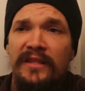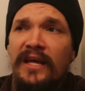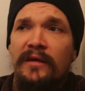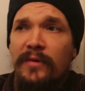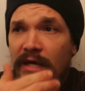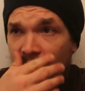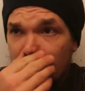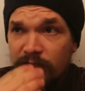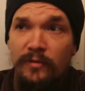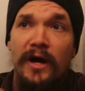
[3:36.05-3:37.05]
that then he
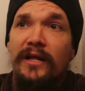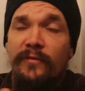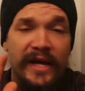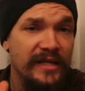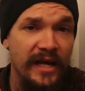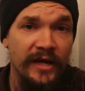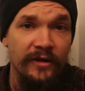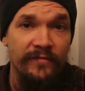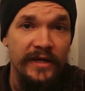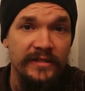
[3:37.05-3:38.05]
became so ugly we had to
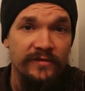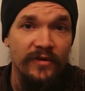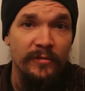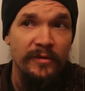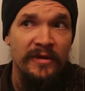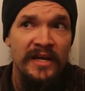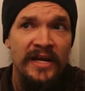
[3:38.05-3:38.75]
hide our faces from him.